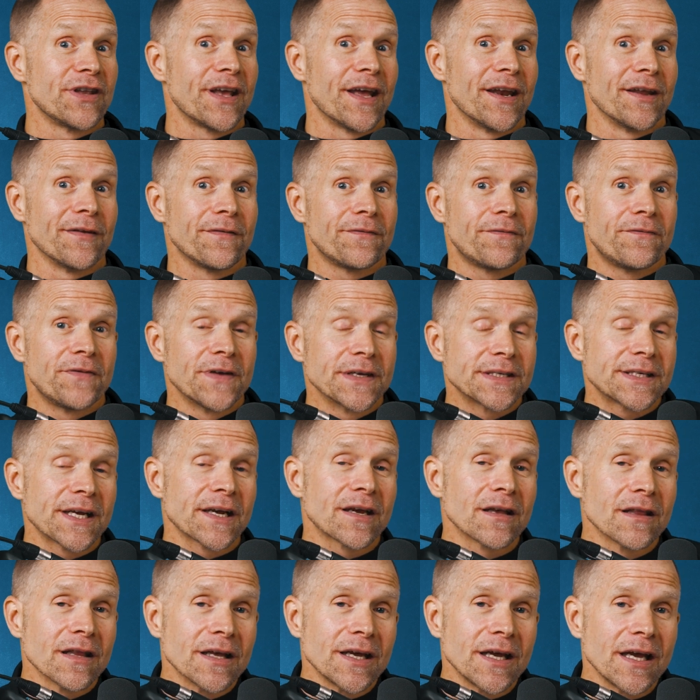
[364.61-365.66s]
getting
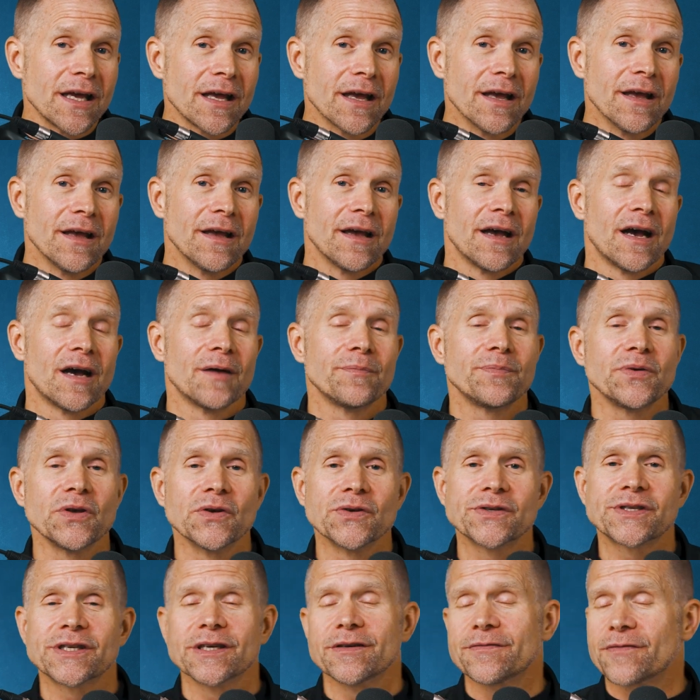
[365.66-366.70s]
physically
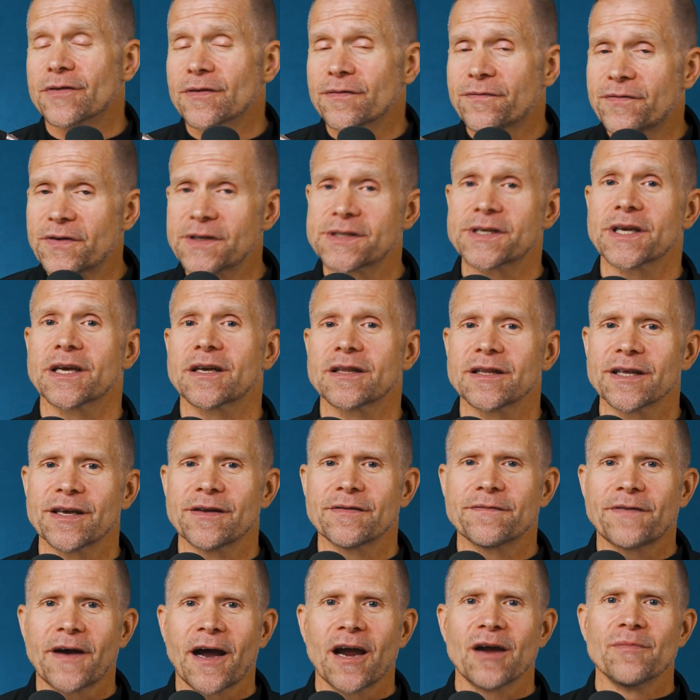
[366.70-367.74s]
abusive or physically
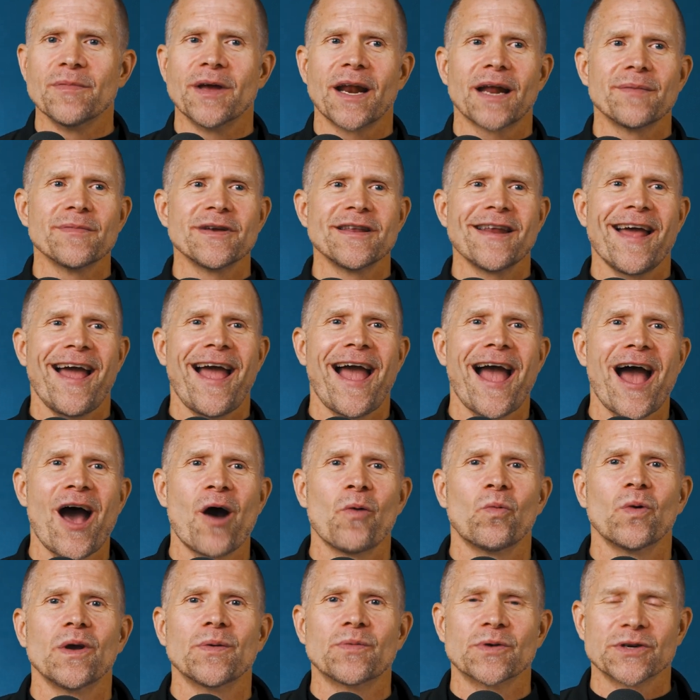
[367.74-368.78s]
environment, I mean,
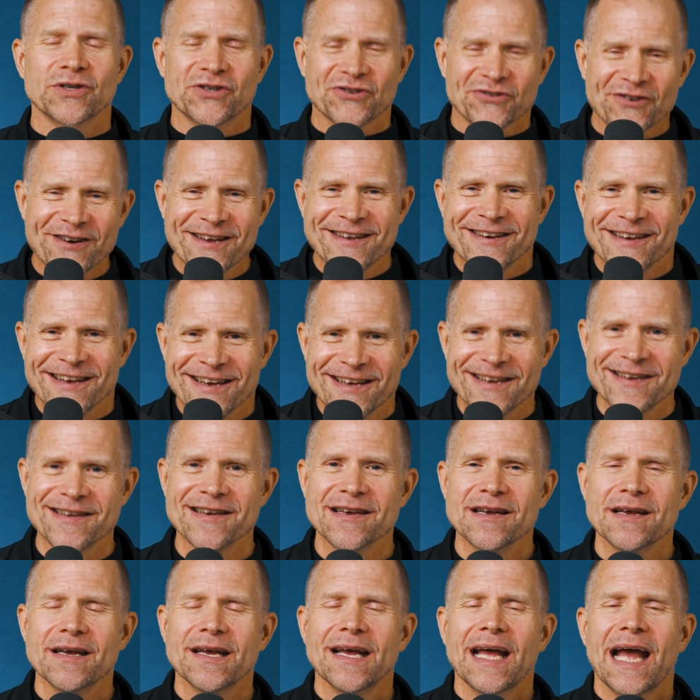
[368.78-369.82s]
how we were treated
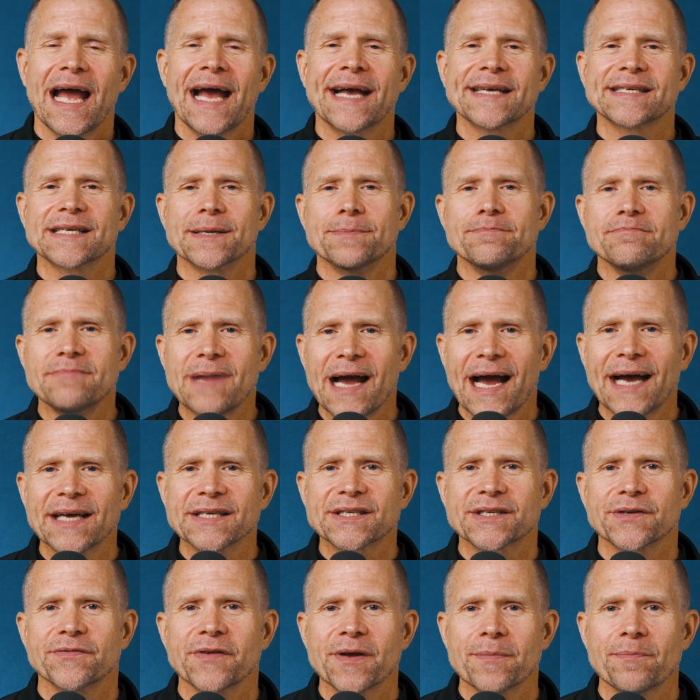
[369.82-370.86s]
has a
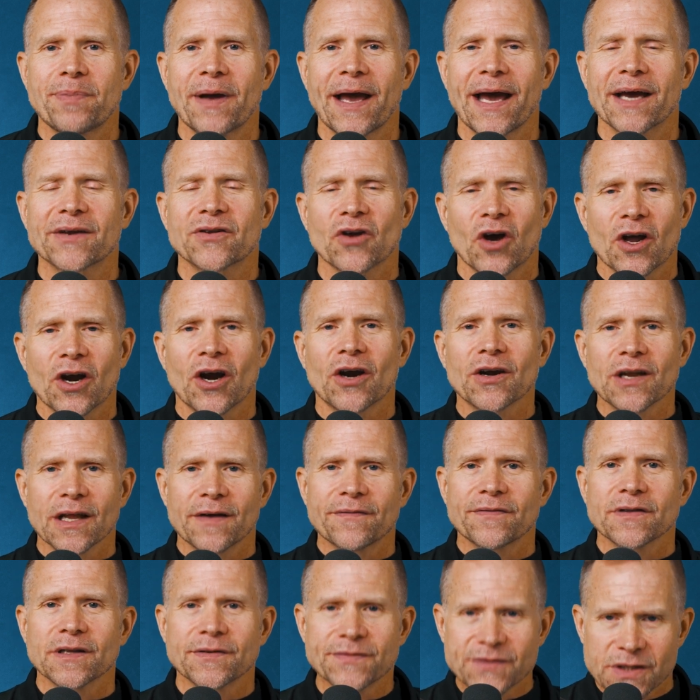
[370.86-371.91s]
massive impact on our
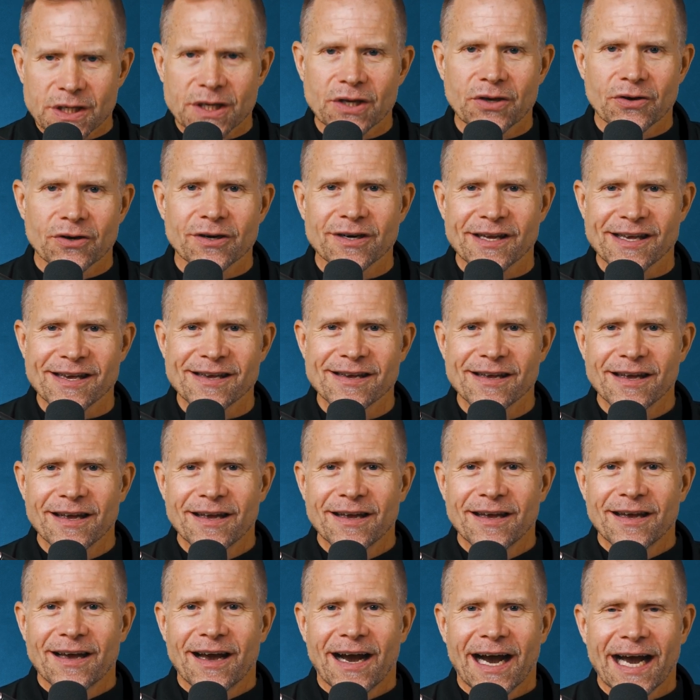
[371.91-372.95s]
level of security.
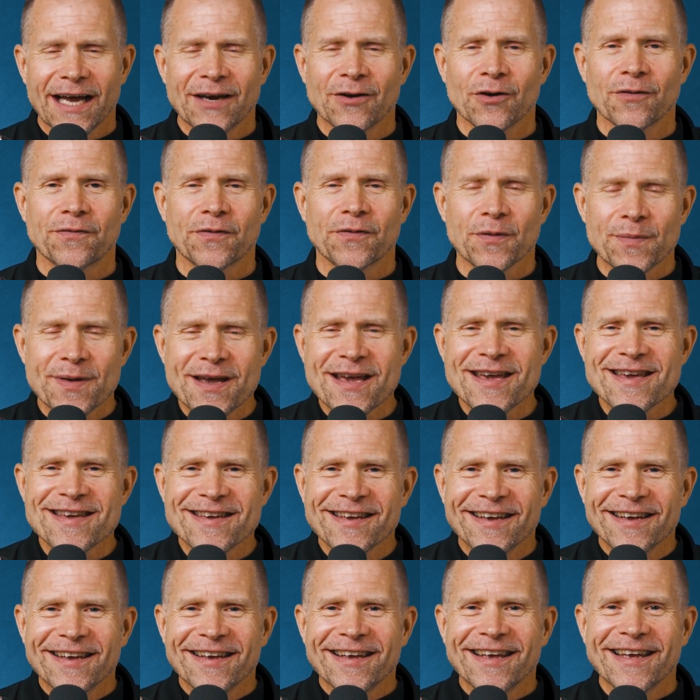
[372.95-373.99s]
I know for me,
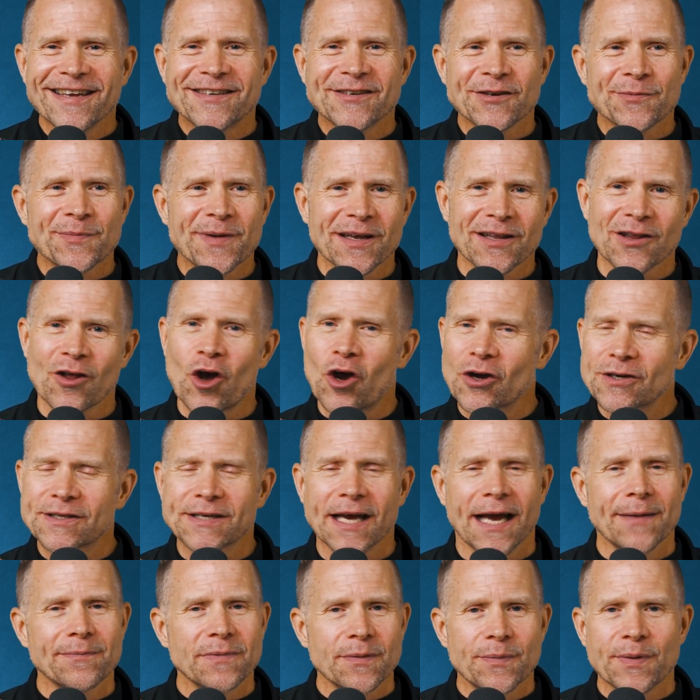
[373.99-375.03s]
it took me a long
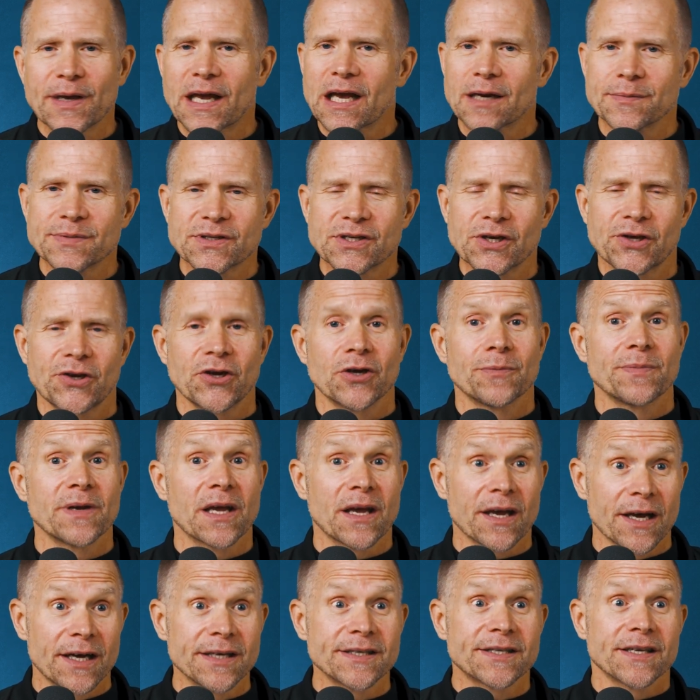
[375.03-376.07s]
time to become secure
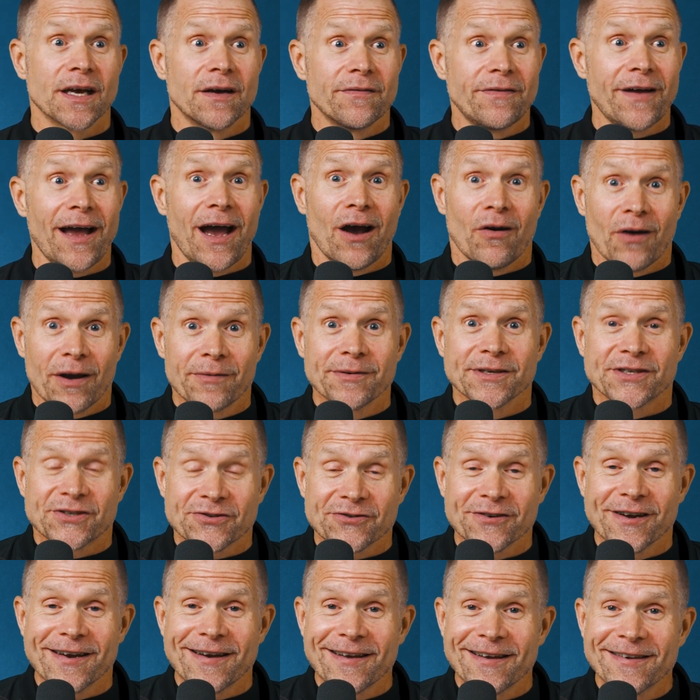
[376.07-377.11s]
because of how I was
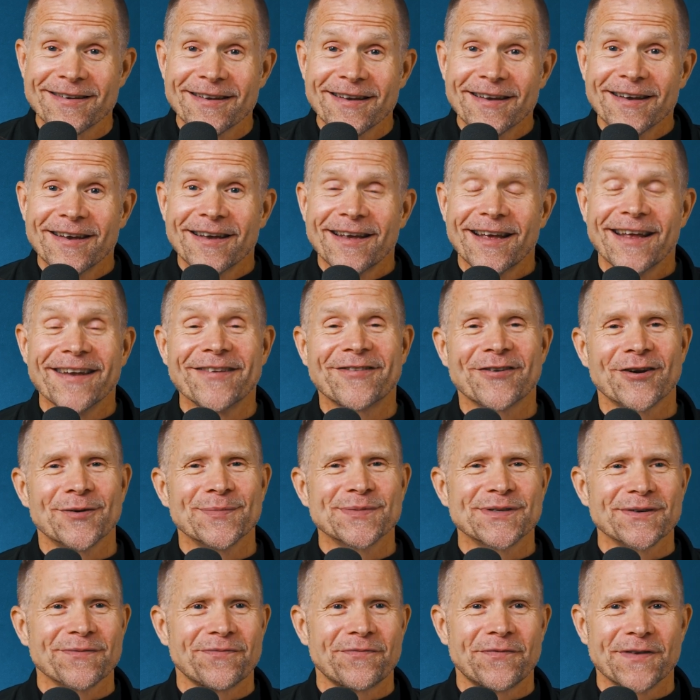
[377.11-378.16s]
treated in
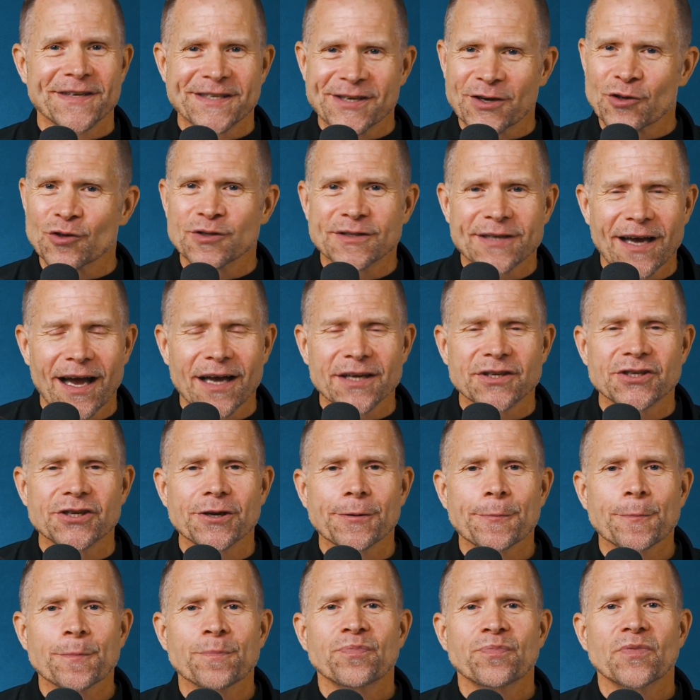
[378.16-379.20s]
terms of physical touch
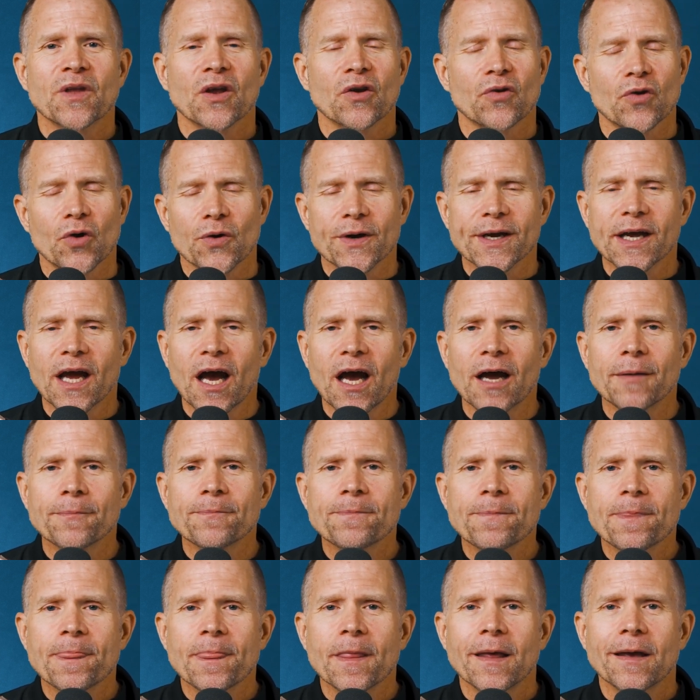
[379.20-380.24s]
growing up,
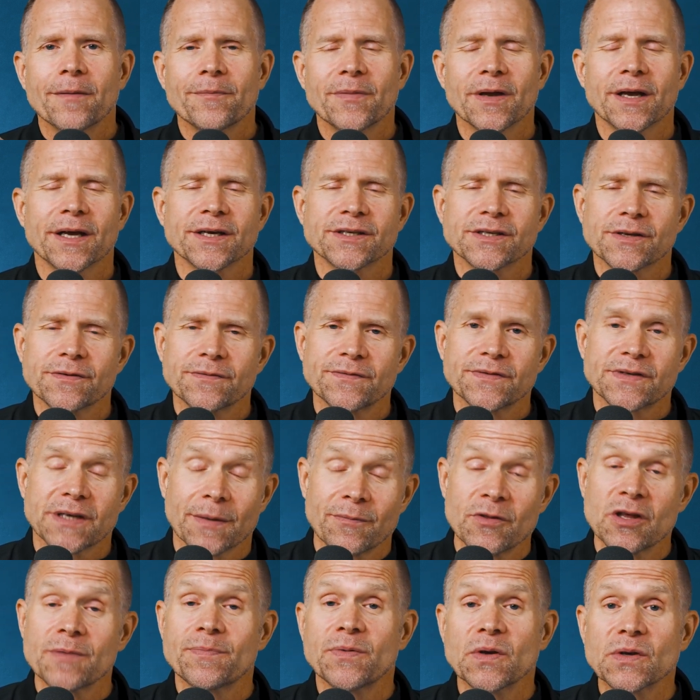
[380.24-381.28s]
because of some
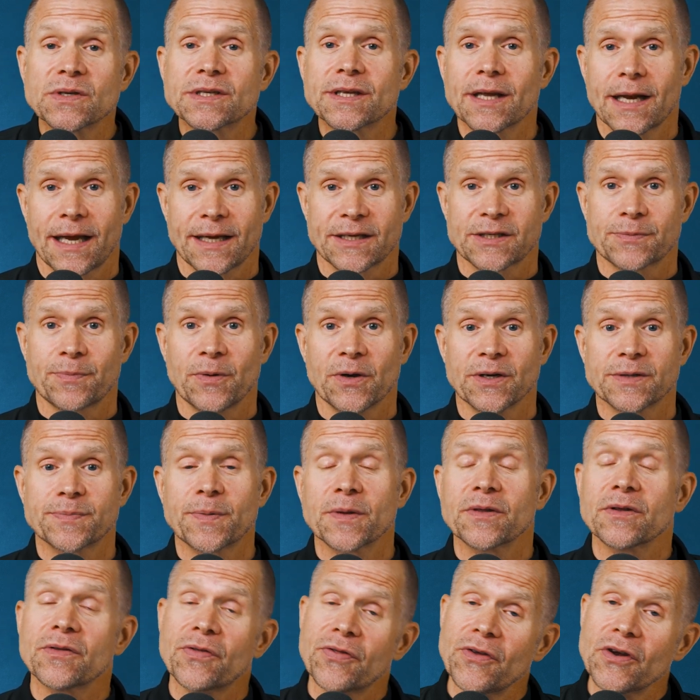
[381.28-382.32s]
of the abuse that I experienced.
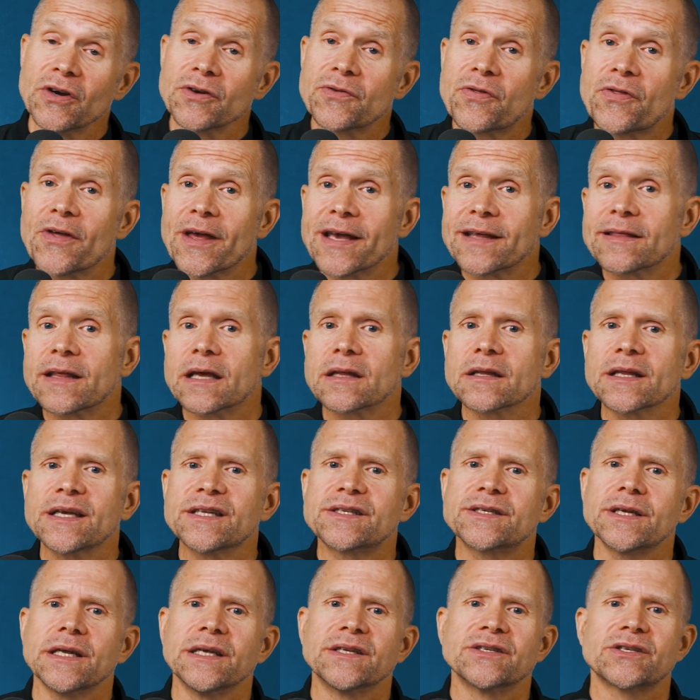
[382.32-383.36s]
But the third thing that
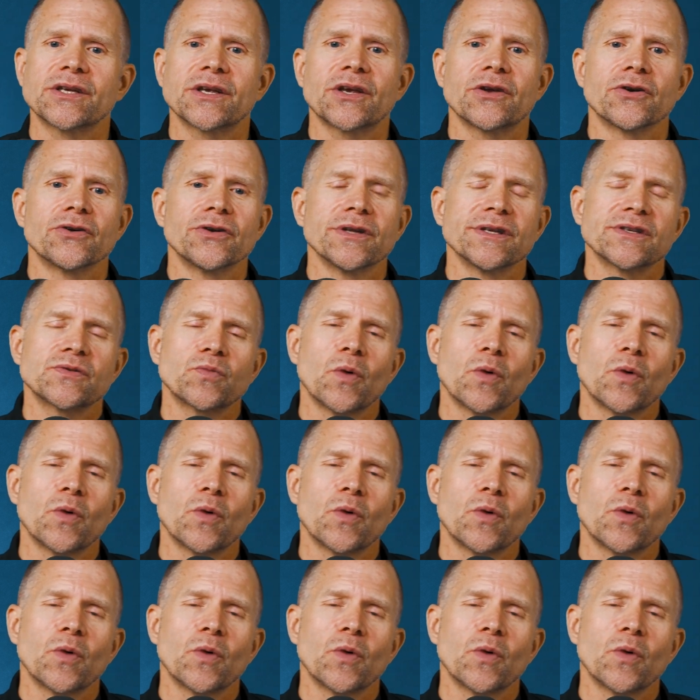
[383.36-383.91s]
leads to insecurity is